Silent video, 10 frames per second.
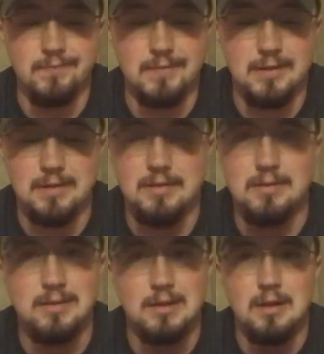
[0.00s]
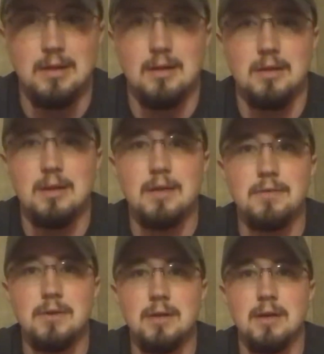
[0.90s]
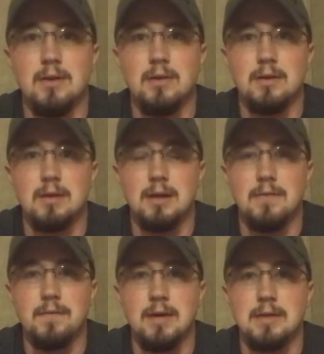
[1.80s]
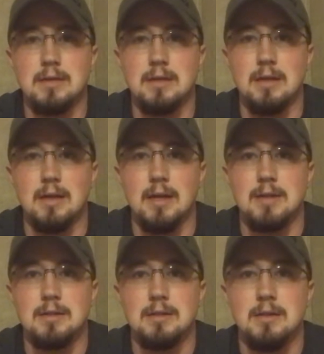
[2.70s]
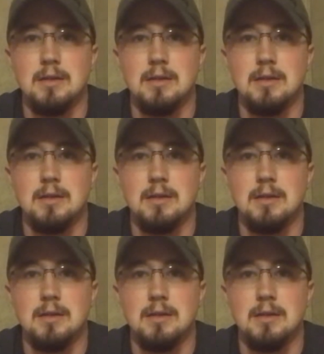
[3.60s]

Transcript: Because you never know how long a gunfight's going to last.